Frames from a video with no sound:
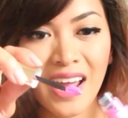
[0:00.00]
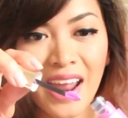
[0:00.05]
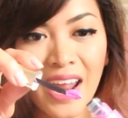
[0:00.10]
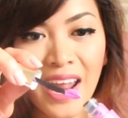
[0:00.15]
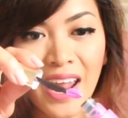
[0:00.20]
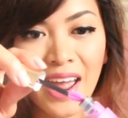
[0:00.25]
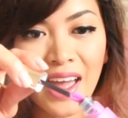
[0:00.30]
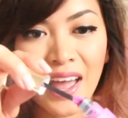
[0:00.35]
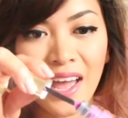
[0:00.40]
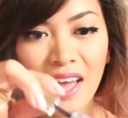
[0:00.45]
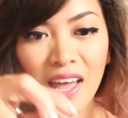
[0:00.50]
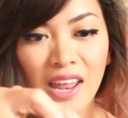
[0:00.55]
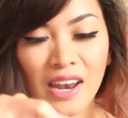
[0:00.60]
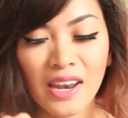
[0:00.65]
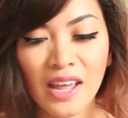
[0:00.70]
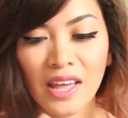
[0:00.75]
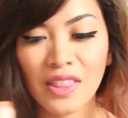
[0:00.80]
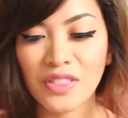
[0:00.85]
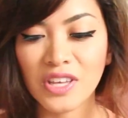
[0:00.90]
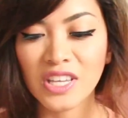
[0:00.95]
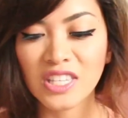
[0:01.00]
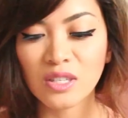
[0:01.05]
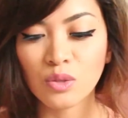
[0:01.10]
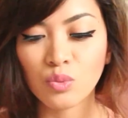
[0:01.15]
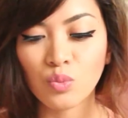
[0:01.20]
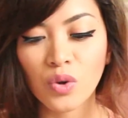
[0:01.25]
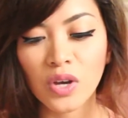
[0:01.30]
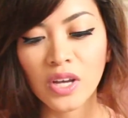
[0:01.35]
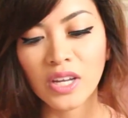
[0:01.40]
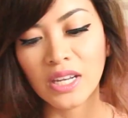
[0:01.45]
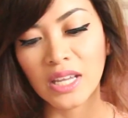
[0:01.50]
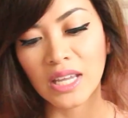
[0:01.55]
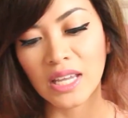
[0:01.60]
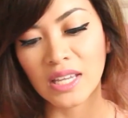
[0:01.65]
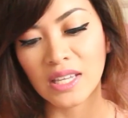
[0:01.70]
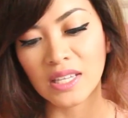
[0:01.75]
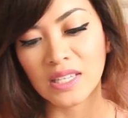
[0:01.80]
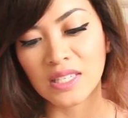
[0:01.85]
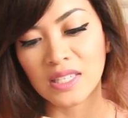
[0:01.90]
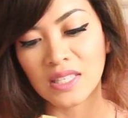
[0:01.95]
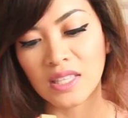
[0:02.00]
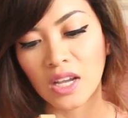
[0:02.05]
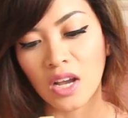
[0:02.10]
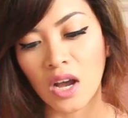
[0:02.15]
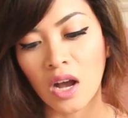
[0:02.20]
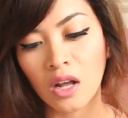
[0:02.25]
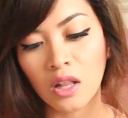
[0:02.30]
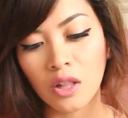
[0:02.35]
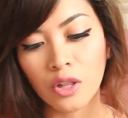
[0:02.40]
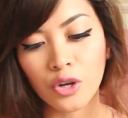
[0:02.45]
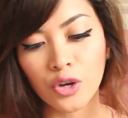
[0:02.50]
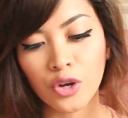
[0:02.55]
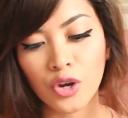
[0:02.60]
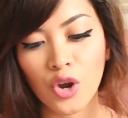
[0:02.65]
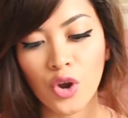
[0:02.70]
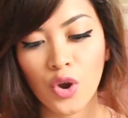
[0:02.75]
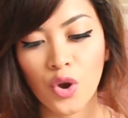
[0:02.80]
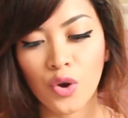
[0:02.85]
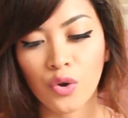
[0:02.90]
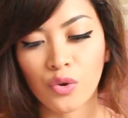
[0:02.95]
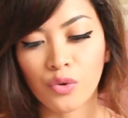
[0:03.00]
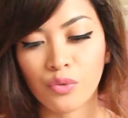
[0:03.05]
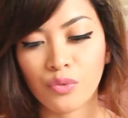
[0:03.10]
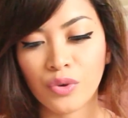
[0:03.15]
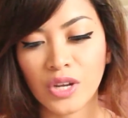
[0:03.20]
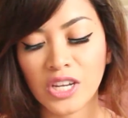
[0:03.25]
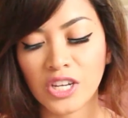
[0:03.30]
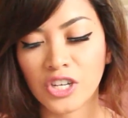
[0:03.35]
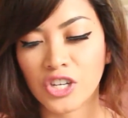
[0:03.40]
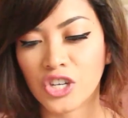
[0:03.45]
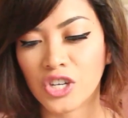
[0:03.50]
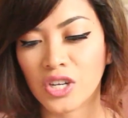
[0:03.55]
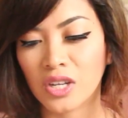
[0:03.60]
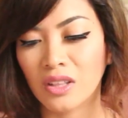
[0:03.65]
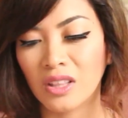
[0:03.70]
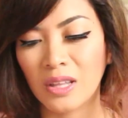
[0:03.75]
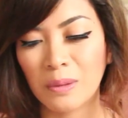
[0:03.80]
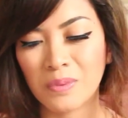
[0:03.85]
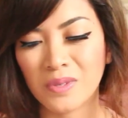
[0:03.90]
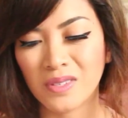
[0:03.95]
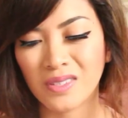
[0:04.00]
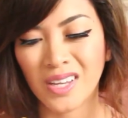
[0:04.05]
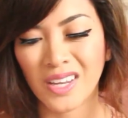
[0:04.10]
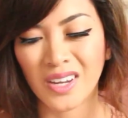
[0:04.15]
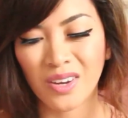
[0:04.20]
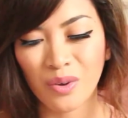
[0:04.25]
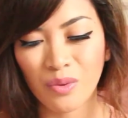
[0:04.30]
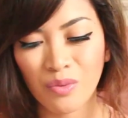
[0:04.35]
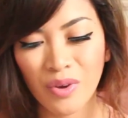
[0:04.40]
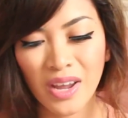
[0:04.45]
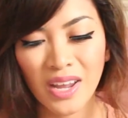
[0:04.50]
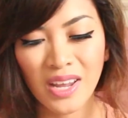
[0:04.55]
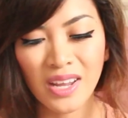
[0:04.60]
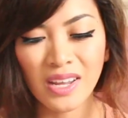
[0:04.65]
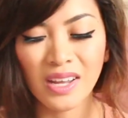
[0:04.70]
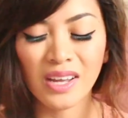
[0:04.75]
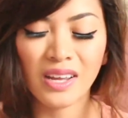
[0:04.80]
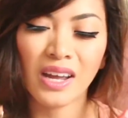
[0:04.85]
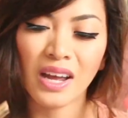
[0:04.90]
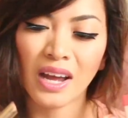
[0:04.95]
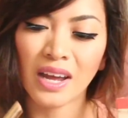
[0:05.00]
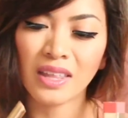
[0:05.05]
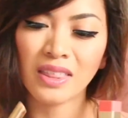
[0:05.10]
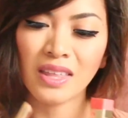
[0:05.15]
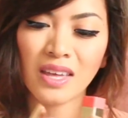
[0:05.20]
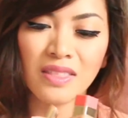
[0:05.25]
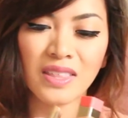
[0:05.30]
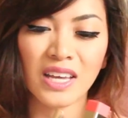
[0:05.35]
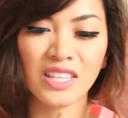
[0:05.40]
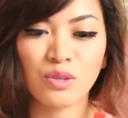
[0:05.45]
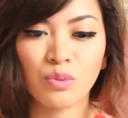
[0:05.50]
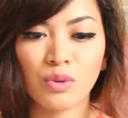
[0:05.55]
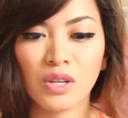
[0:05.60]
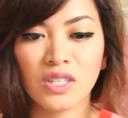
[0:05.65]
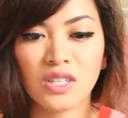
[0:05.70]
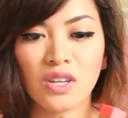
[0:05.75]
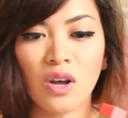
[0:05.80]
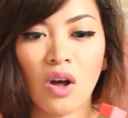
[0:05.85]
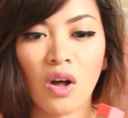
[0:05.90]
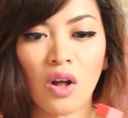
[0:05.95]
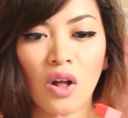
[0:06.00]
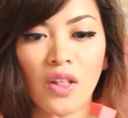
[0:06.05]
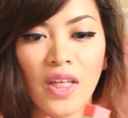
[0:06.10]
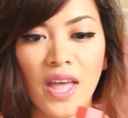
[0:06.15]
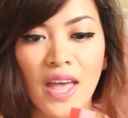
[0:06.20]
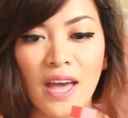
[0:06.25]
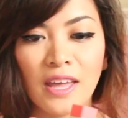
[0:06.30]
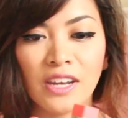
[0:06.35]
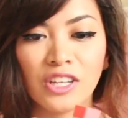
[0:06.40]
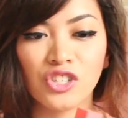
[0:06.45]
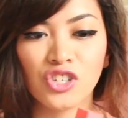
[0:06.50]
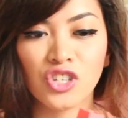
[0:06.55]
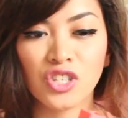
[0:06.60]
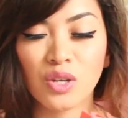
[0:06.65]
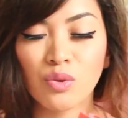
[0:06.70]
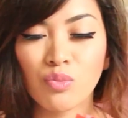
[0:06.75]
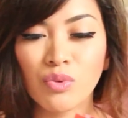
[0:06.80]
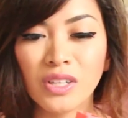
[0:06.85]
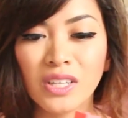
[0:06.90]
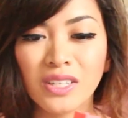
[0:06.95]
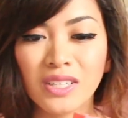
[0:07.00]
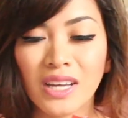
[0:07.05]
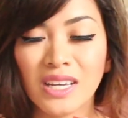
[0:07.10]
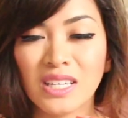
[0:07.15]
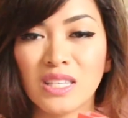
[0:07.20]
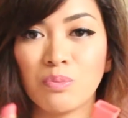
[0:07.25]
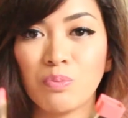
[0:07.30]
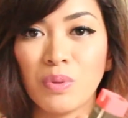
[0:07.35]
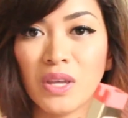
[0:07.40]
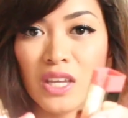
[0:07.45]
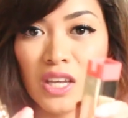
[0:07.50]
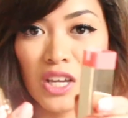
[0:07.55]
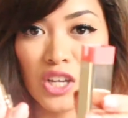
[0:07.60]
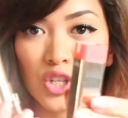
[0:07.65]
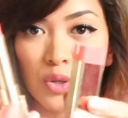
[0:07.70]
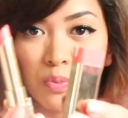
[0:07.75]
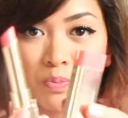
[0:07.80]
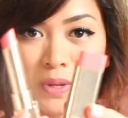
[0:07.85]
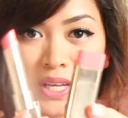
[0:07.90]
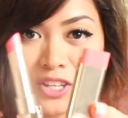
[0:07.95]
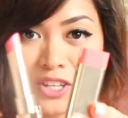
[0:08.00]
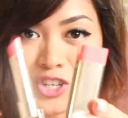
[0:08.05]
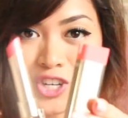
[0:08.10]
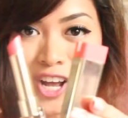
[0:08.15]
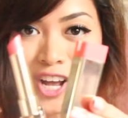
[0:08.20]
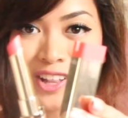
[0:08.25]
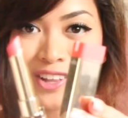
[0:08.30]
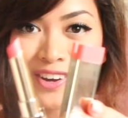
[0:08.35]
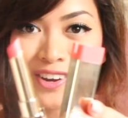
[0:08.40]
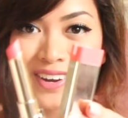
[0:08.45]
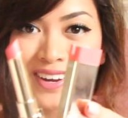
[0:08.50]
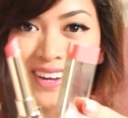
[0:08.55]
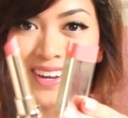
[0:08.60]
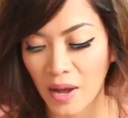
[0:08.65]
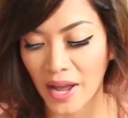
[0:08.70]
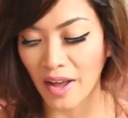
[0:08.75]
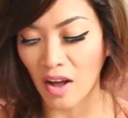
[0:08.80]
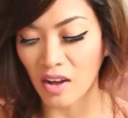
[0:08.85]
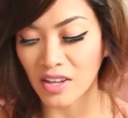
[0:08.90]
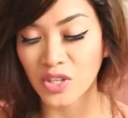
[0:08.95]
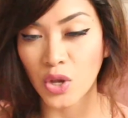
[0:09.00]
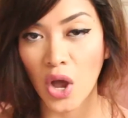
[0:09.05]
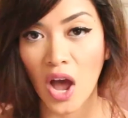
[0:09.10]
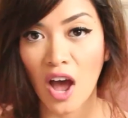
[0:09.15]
And this one is the color Riche lipstick, right? I think that's what it's called, and it's just a really nice pinkish peach color. I also